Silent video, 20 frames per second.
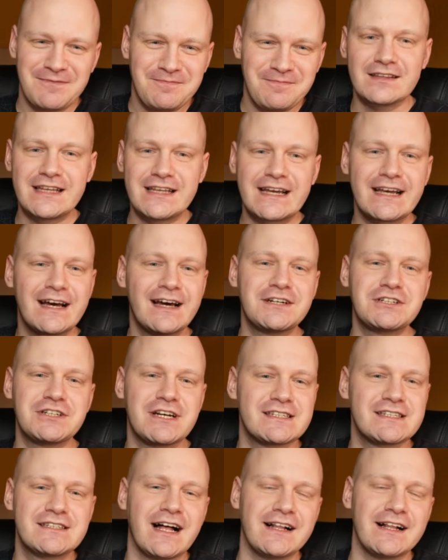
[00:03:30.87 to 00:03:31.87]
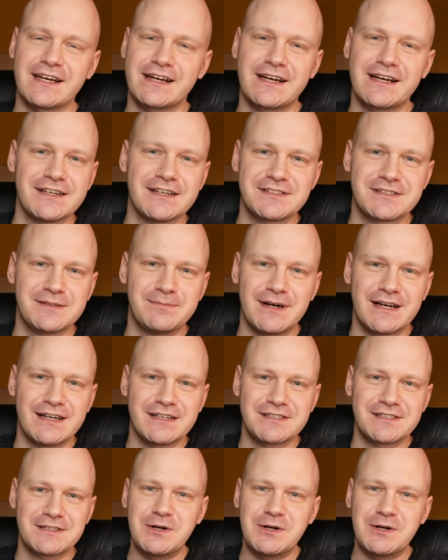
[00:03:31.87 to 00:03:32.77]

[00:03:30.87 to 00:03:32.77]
They can't just tell the customers,